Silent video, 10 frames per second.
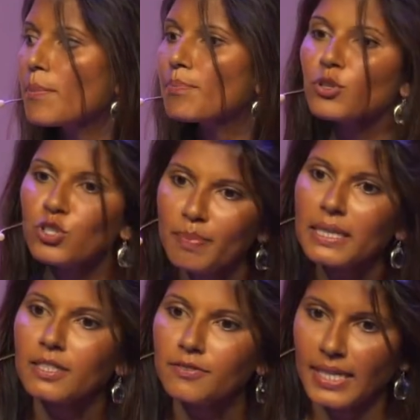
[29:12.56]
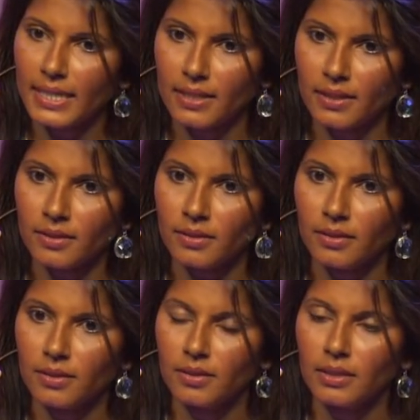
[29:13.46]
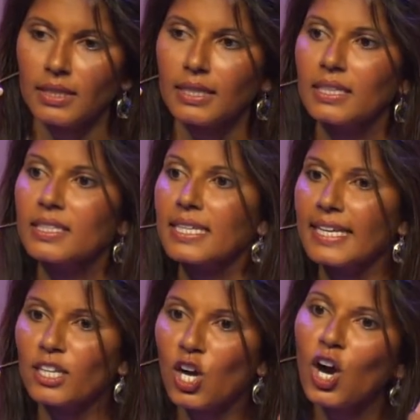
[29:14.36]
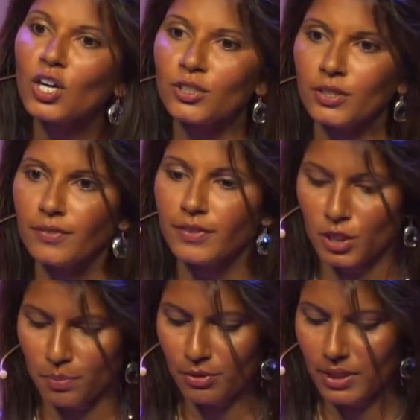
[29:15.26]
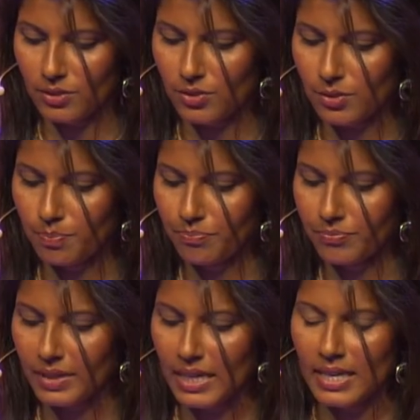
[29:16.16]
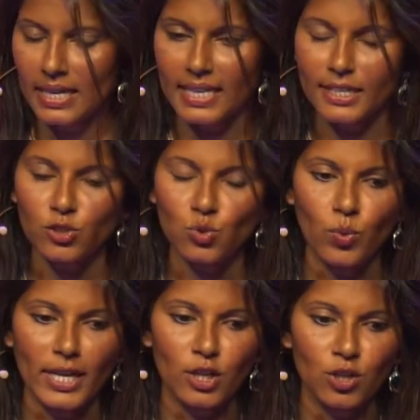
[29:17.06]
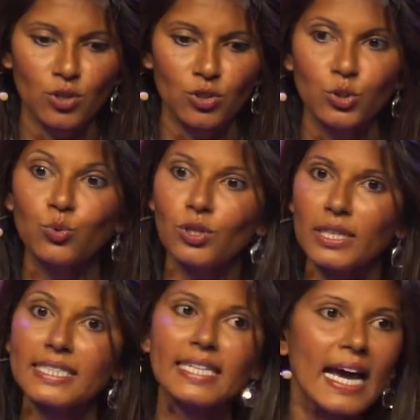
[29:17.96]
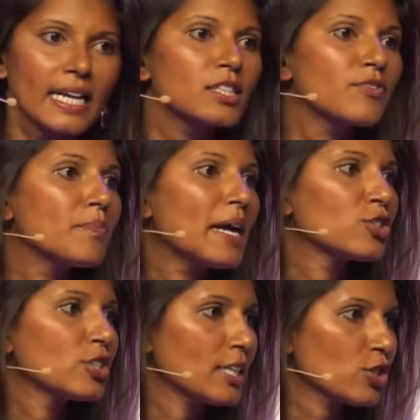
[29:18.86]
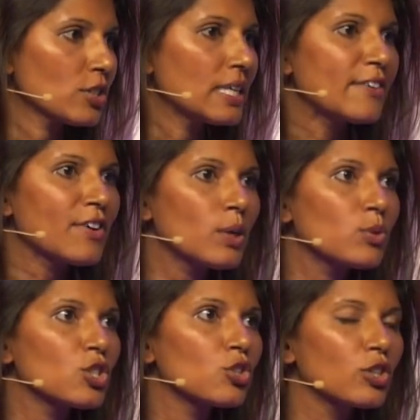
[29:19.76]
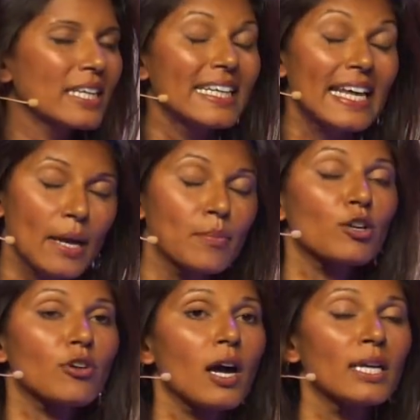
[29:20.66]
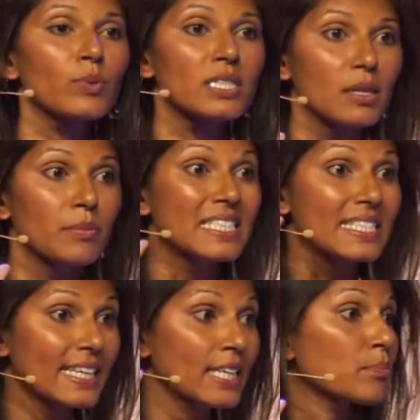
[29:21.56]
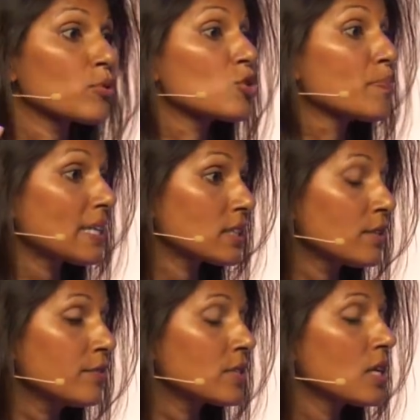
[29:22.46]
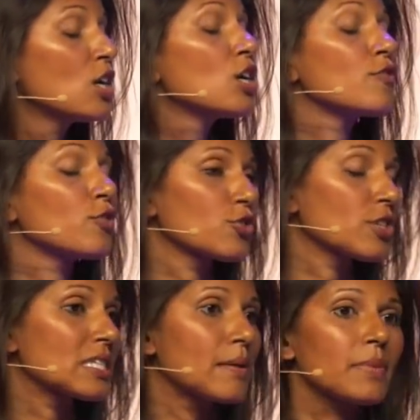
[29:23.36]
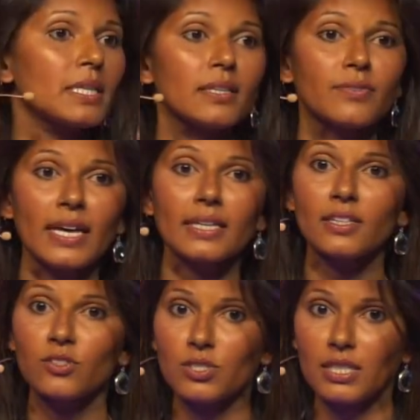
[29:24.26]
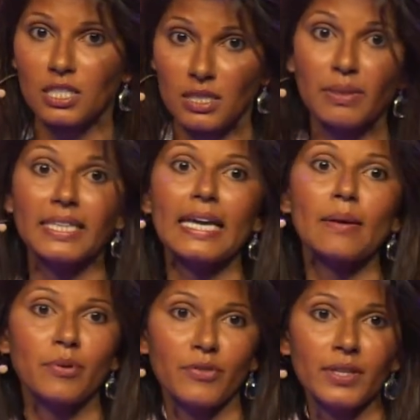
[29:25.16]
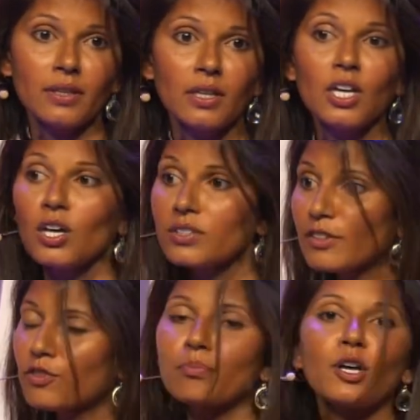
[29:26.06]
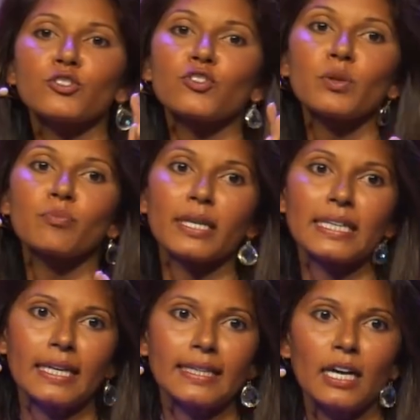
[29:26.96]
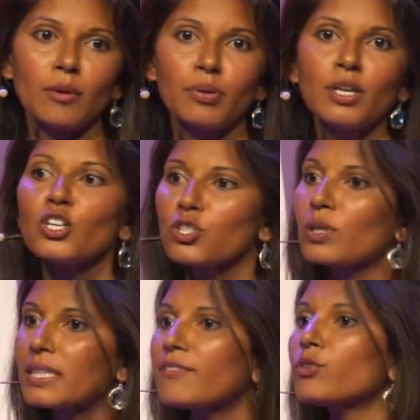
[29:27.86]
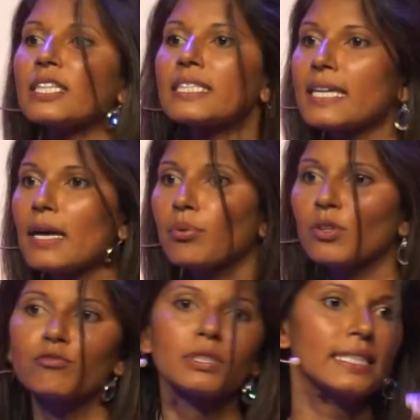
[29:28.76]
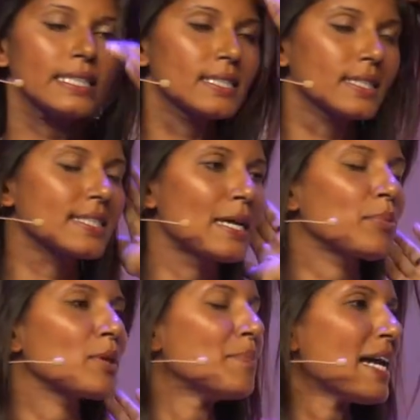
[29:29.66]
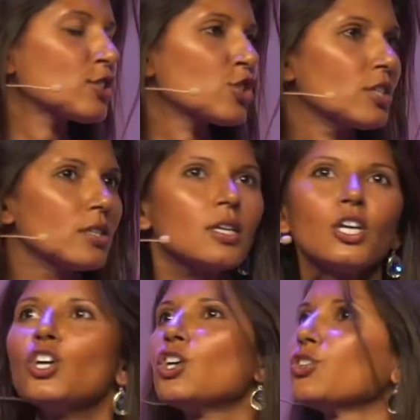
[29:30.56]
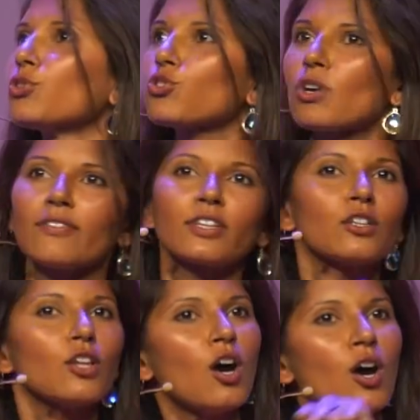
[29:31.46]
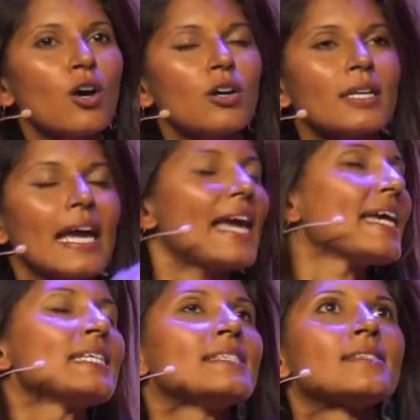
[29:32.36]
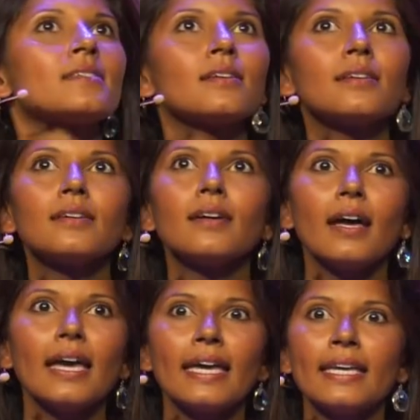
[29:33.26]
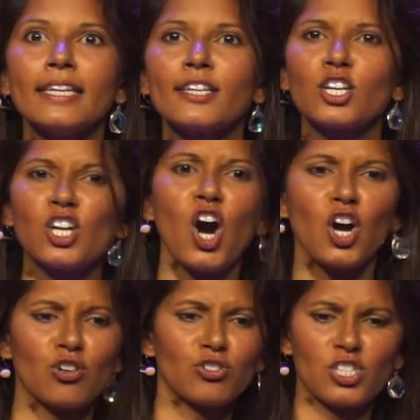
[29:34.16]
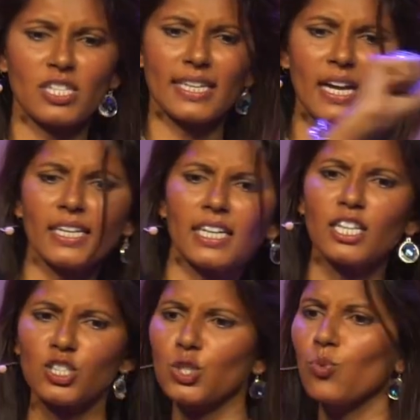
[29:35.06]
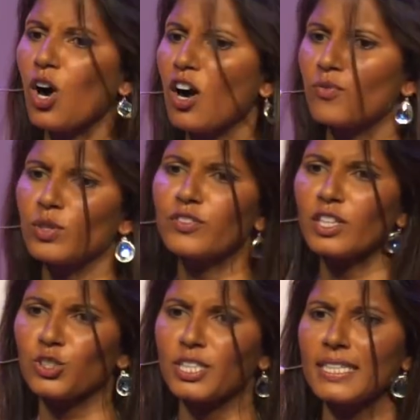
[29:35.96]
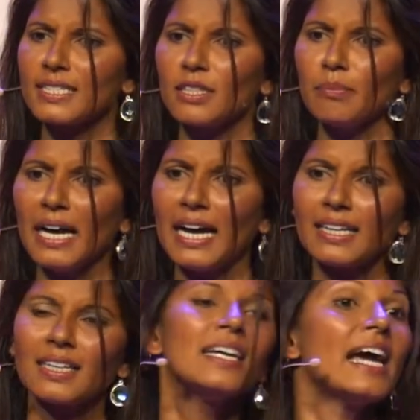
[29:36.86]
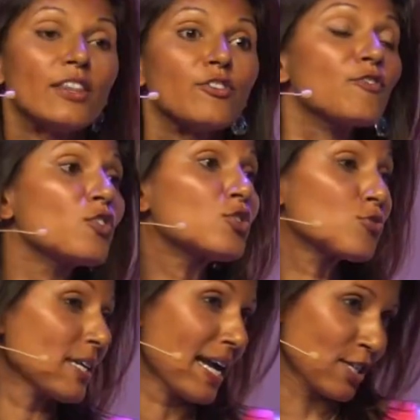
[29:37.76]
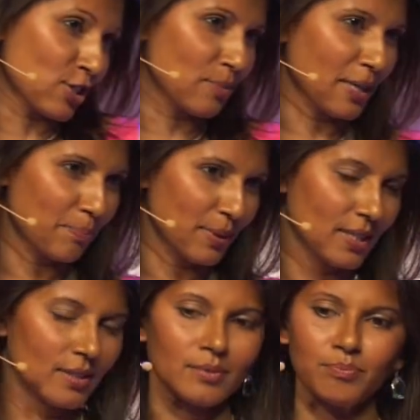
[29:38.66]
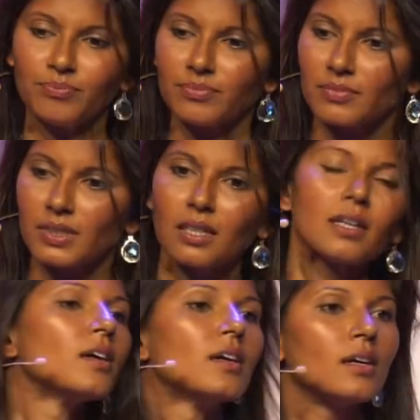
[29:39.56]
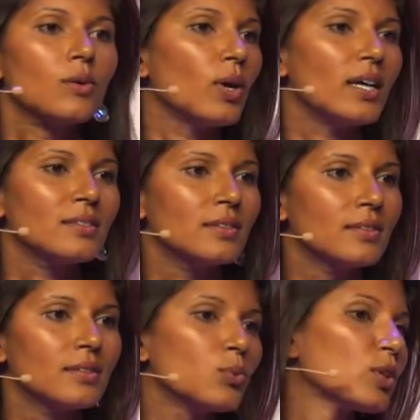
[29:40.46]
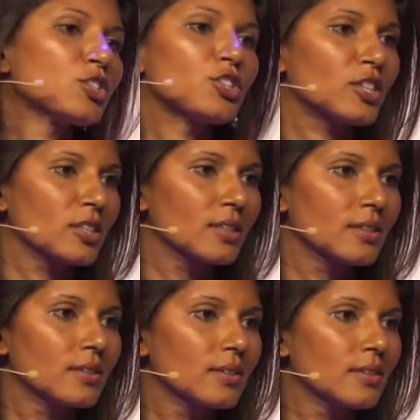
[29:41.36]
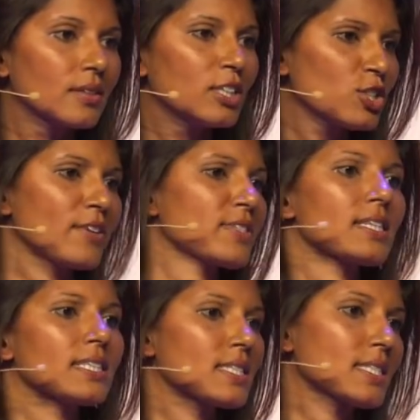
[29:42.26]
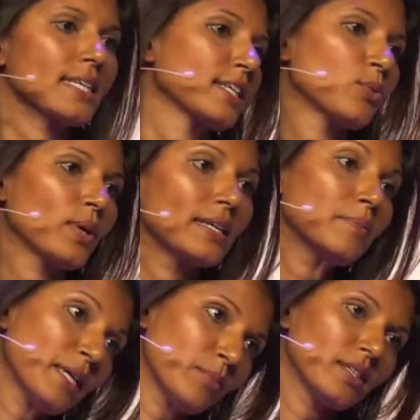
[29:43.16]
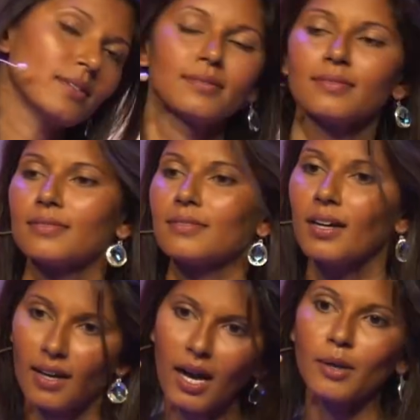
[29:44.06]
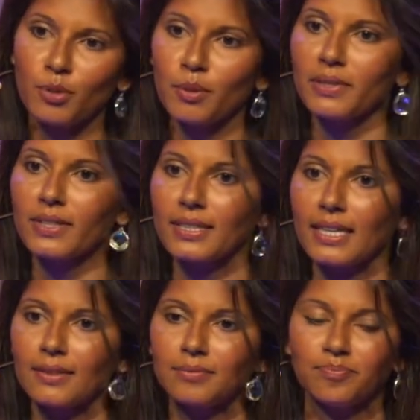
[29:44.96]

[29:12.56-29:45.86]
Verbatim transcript: Perspective taking is a cognitive experience. It is where you are, it's an act of imagination. If I were to look at an MRI when someone's taking perspectives, versus somebody that is exhibiting empathy, different parts of the brain light up. So I'm going to give you an example, a really easy example. Imagine you're driving along and a car just like kind of cuts you off while you've got your kids in the back, and the first reaction might be, what? What a jerk. Should have his license taken away. Maybe. I'd probably think that.